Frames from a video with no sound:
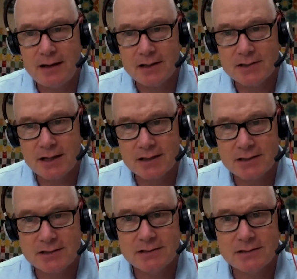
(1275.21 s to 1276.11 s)
Day
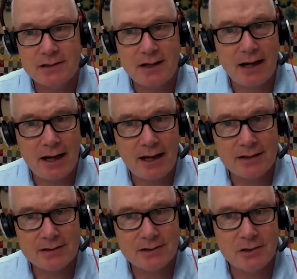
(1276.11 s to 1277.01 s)
six, day
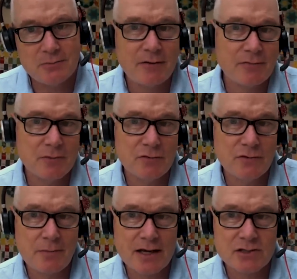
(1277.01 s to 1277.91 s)
eight. You may remove
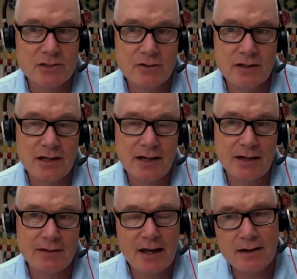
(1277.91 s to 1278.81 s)
your mask sooner than
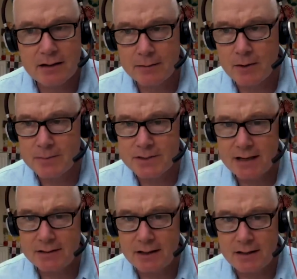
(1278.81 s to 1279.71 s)
day 10. I'm almost
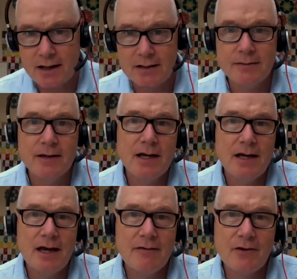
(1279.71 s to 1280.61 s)
at day 10.
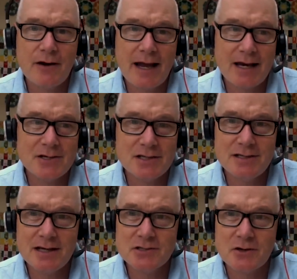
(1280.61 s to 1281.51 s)
If your antigen
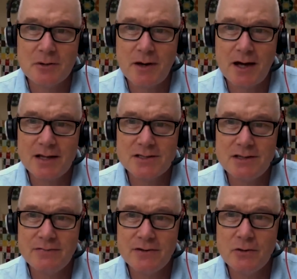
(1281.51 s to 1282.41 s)
tests are
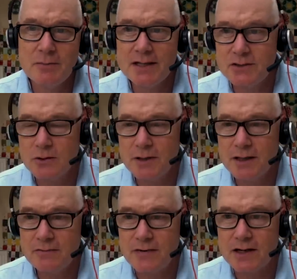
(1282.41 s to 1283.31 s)
positive, you may still
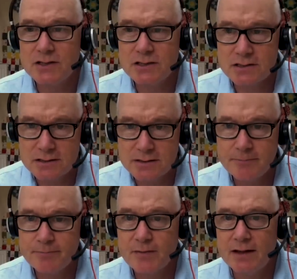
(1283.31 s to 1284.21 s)
be infectious.
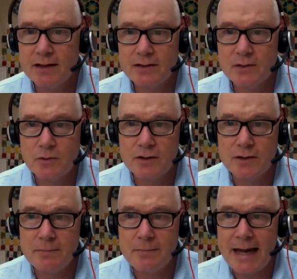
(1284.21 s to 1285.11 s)
I like the
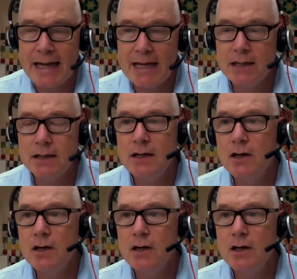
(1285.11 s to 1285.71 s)
word may.